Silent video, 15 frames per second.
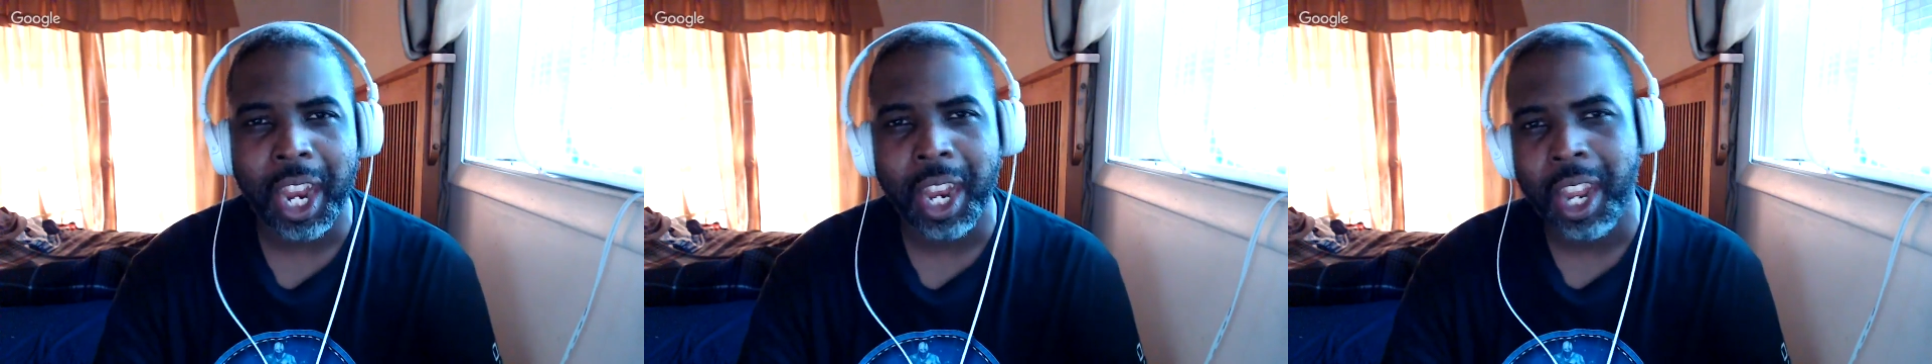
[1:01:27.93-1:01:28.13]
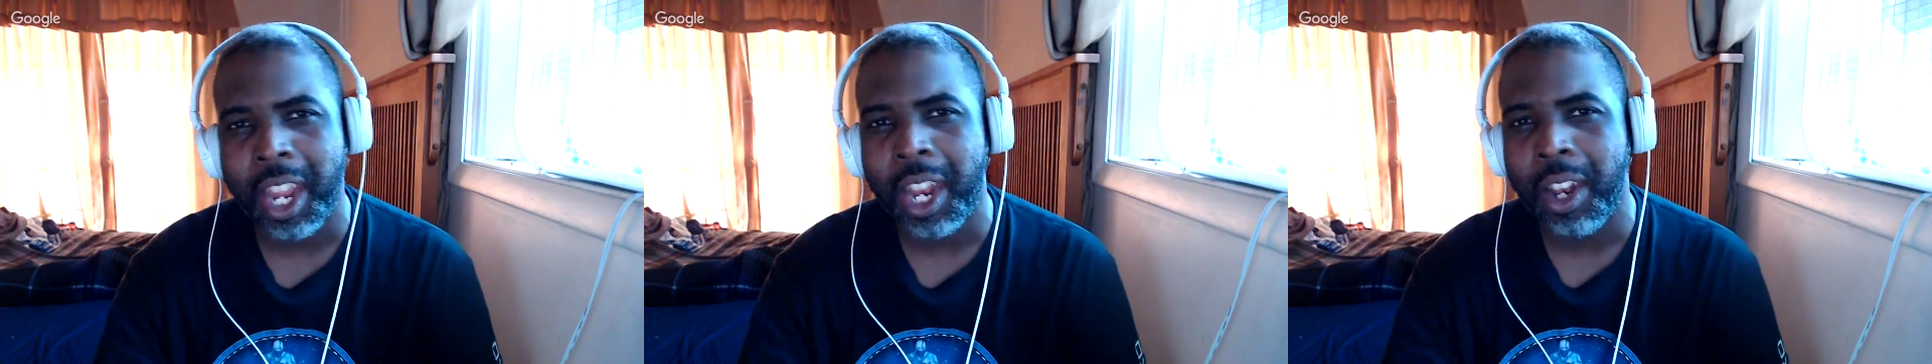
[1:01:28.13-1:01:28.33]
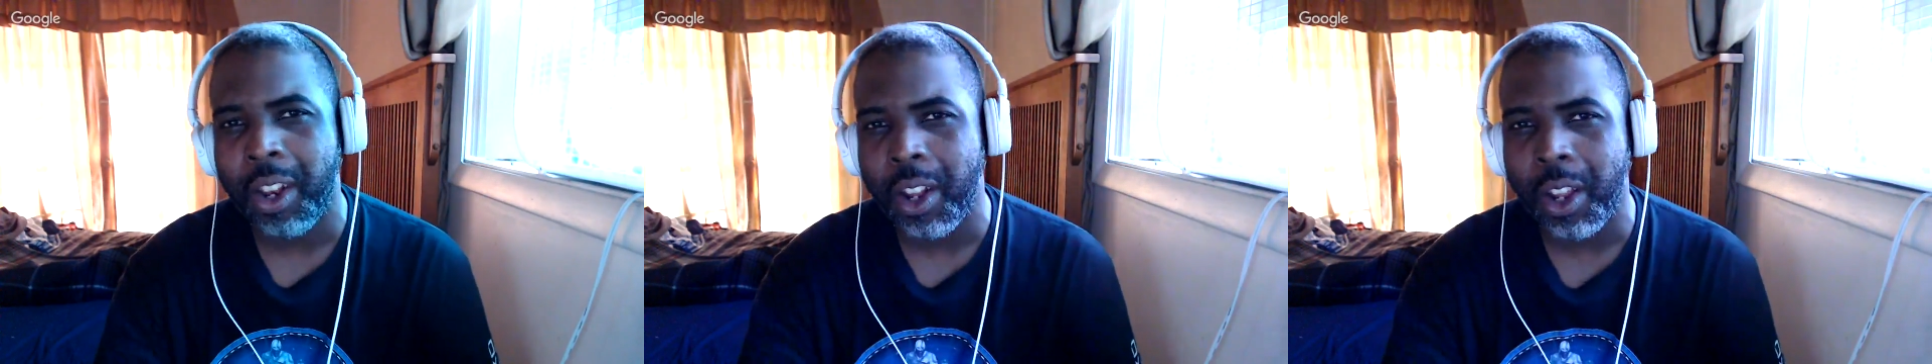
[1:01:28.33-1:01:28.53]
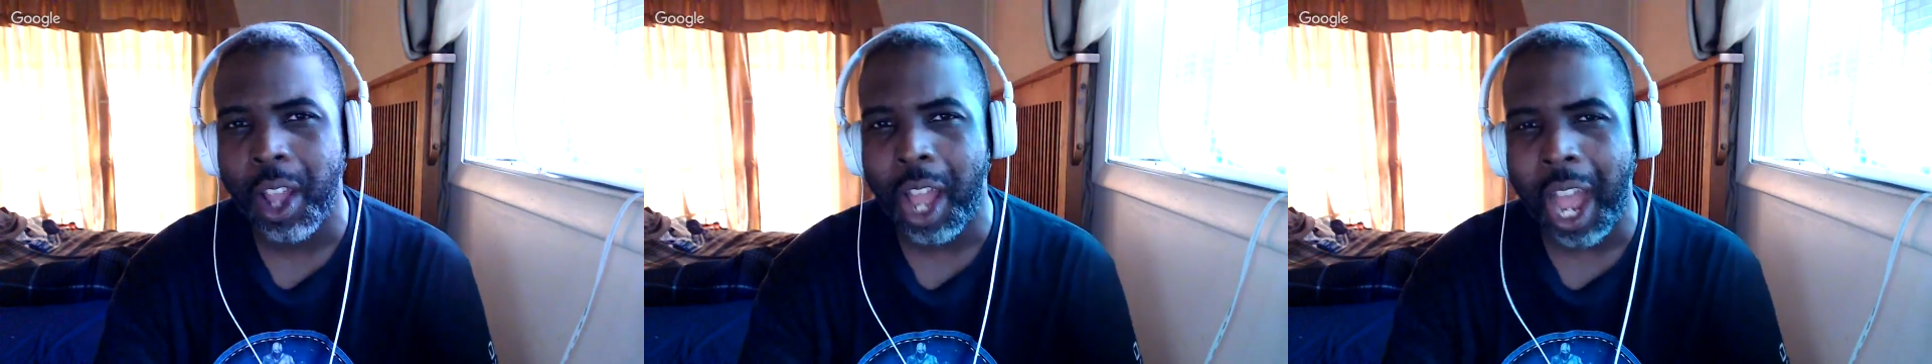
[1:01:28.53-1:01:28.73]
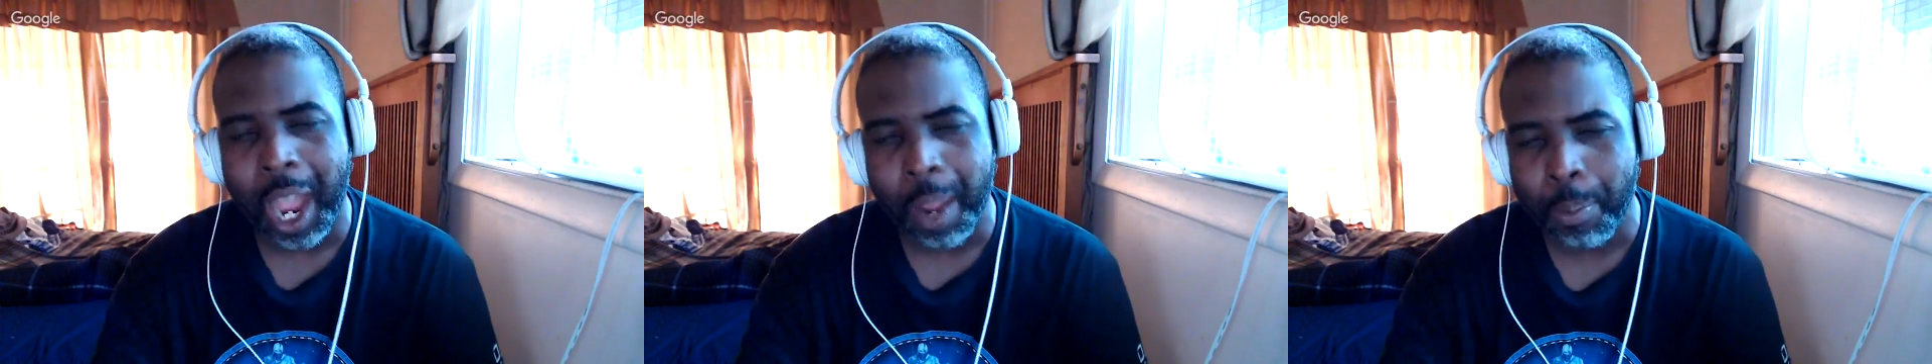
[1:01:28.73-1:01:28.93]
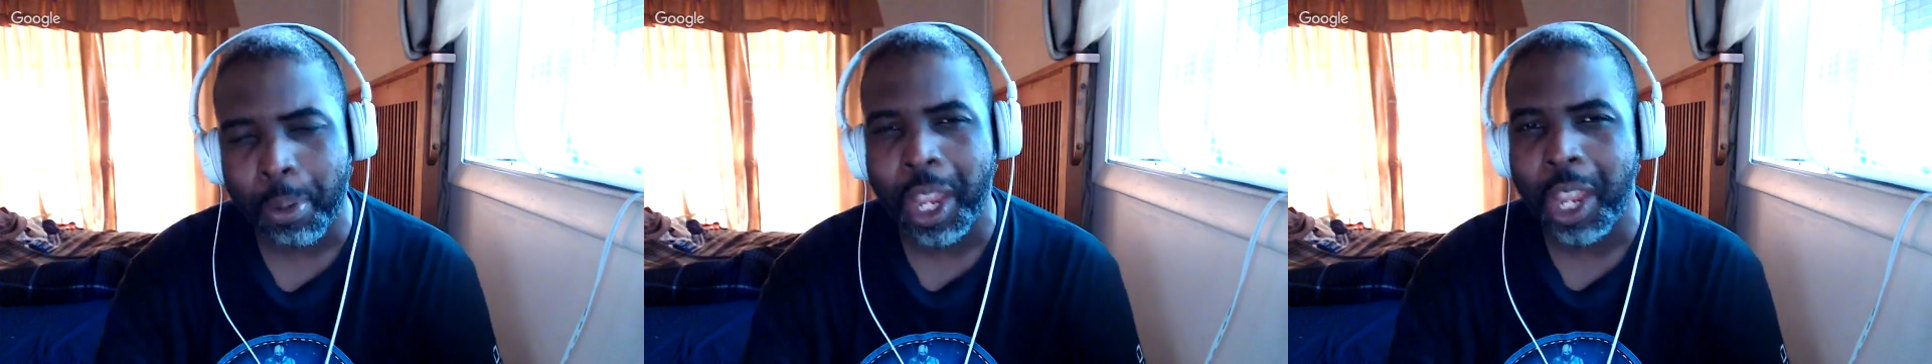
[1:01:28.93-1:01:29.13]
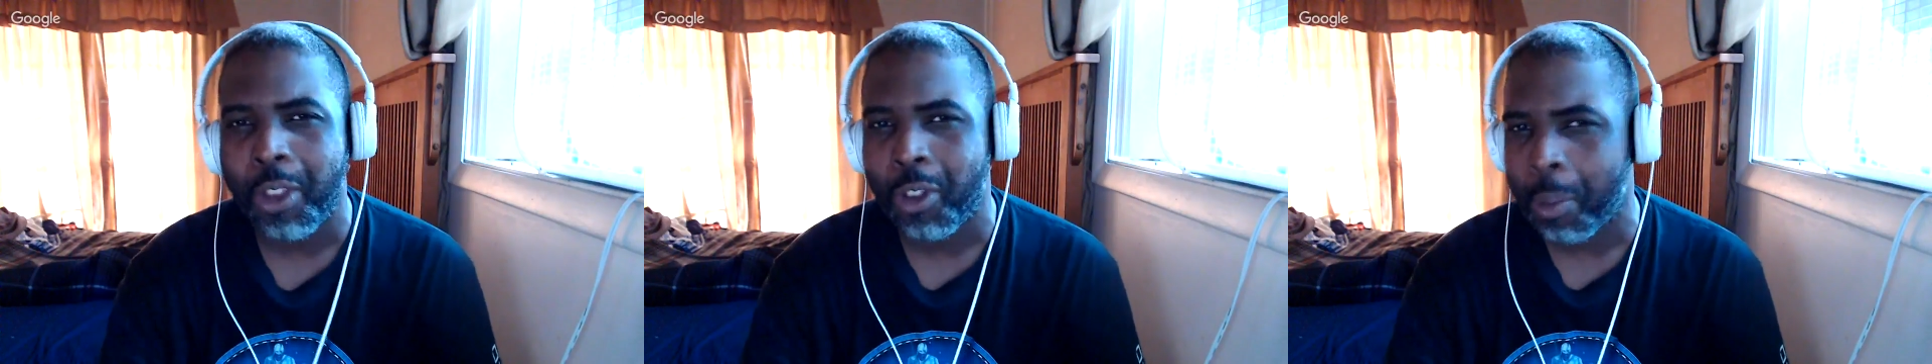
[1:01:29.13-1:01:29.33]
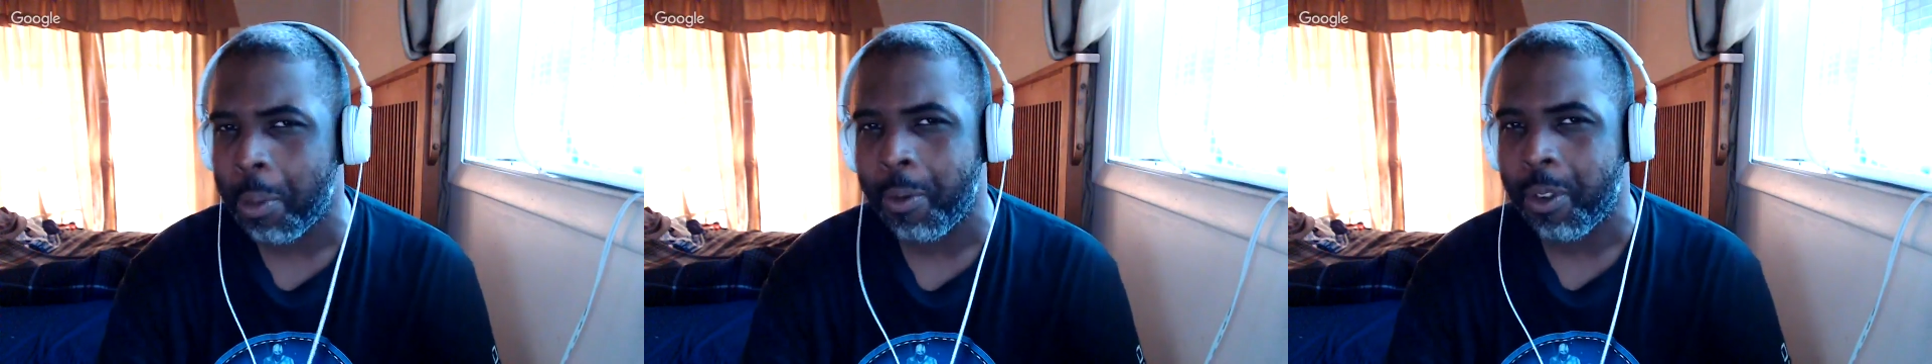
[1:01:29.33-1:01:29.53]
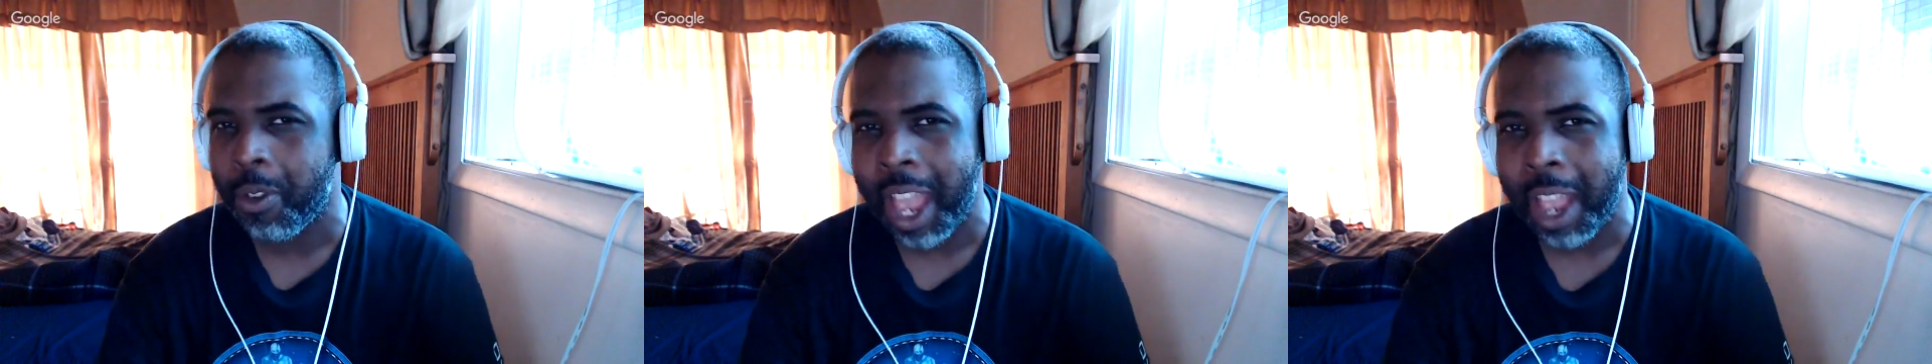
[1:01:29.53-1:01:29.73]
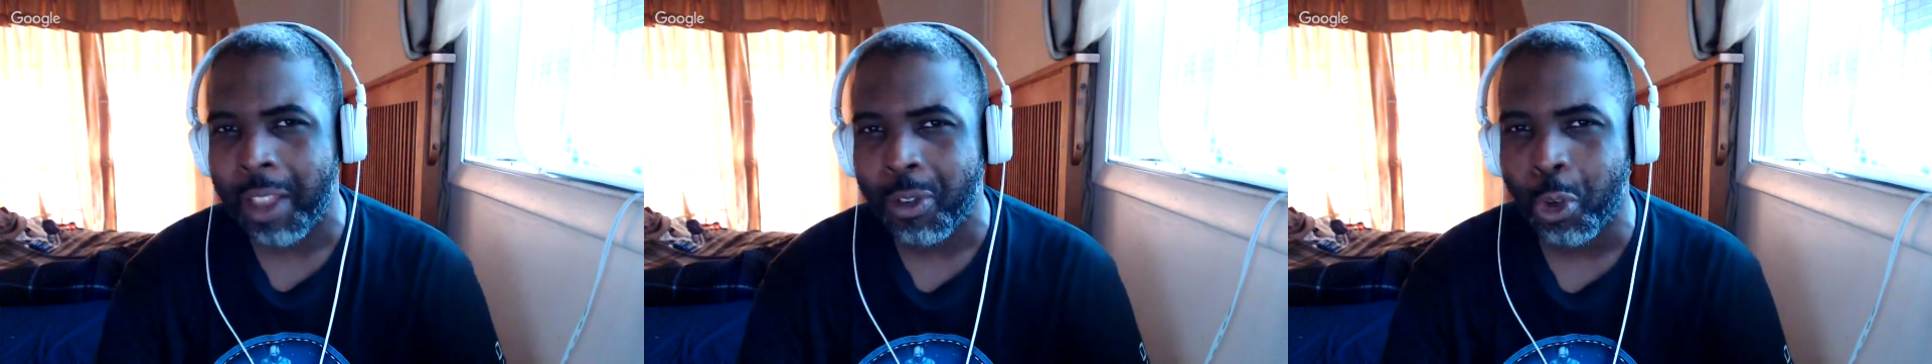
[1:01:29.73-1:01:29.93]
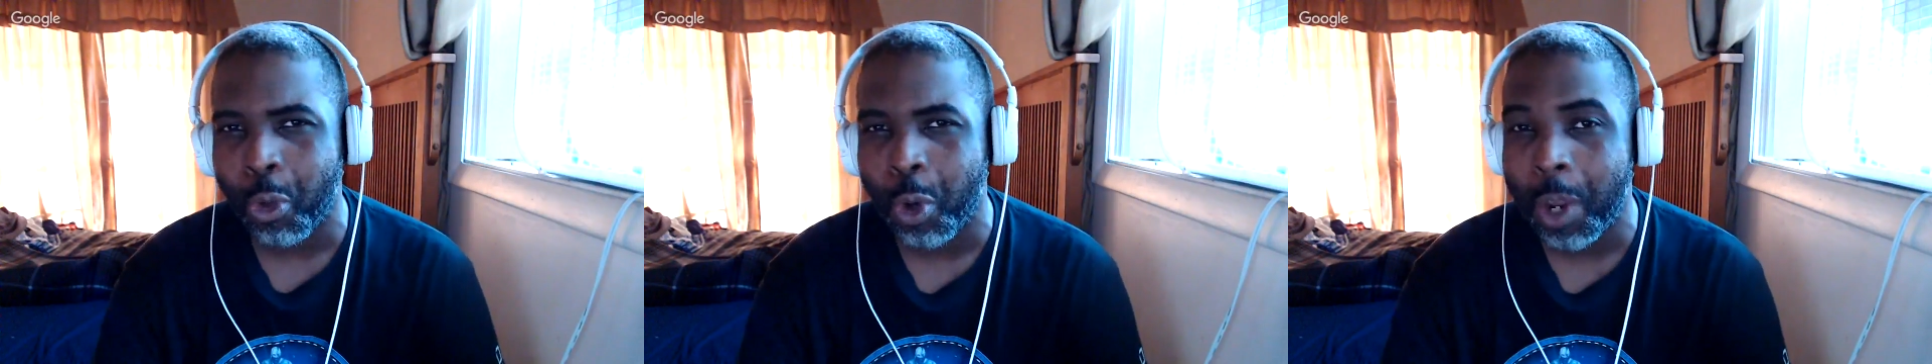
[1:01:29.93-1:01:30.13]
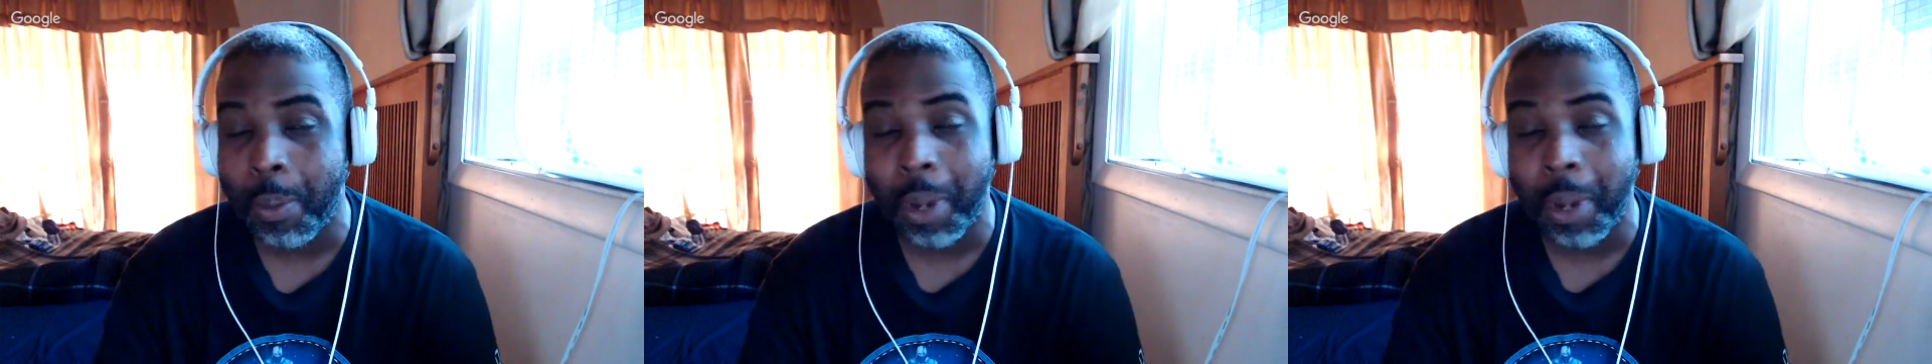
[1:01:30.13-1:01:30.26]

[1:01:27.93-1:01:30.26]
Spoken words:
and then I played some of Assassin's Creed,